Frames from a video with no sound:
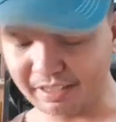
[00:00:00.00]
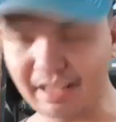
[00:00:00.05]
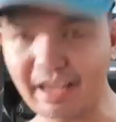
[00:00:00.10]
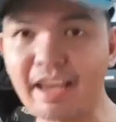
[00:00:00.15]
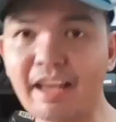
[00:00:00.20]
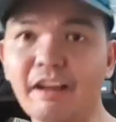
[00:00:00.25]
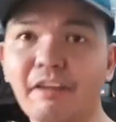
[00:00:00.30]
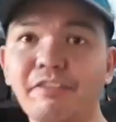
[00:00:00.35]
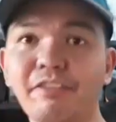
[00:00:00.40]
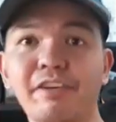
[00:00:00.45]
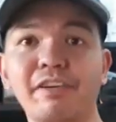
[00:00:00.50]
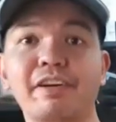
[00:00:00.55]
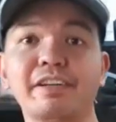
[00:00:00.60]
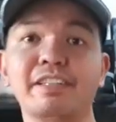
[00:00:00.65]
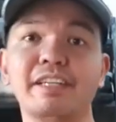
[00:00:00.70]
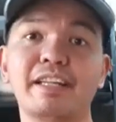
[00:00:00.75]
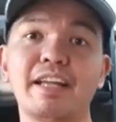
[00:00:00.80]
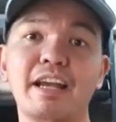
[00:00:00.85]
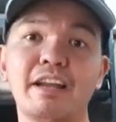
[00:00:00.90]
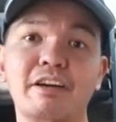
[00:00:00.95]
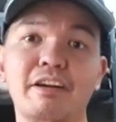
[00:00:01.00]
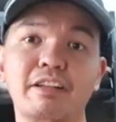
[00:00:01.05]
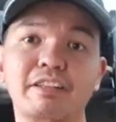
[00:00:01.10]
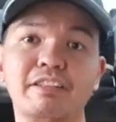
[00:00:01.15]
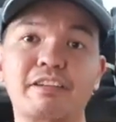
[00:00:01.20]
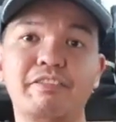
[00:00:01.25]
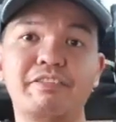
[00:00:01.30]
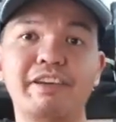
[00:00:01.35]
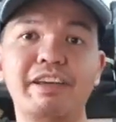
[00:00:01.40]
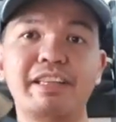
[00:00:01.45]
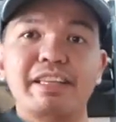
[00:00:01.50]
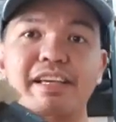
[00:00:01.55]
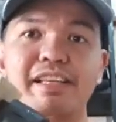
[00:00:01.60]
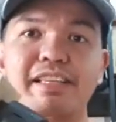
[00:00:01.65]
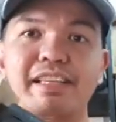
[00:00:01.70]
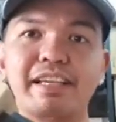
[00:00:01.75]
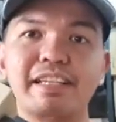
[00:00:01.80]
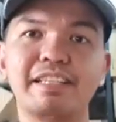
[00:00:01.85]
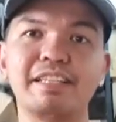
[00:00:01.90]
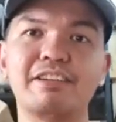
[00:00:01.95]
And of course, it can also fit
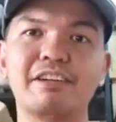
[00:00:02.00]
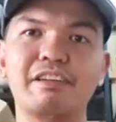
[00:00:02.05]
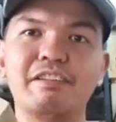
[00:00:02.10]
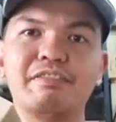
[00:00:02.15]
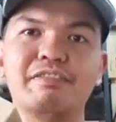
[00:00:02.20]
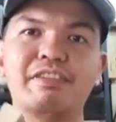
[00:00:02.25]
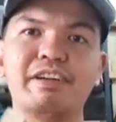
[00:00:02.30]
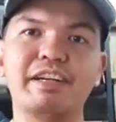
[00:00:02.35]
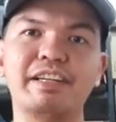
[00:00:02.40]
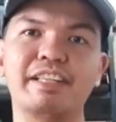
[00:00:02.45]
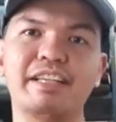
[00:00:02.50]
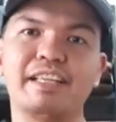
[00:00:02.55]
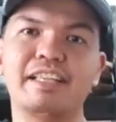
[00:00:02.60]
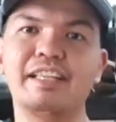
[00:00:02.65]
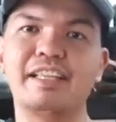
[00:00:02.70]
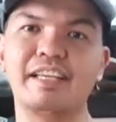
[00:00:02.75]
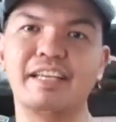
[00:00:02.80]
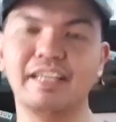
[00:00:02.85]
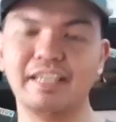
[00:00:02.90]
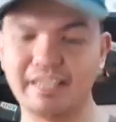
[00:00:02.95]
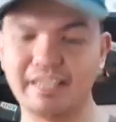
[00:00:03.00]
in this converted